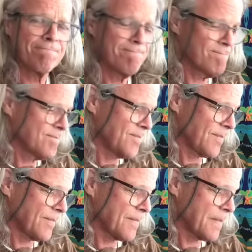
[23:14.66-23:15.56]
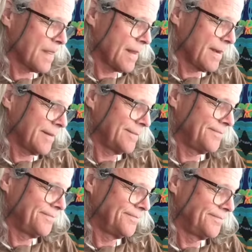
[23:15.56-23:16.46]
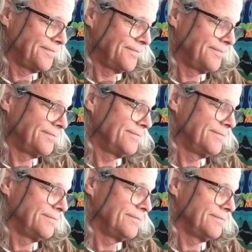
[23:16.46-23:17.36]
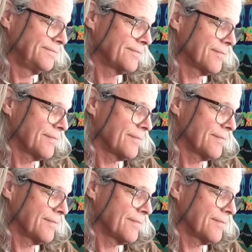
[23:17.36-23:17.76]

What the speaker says: Nothing is said.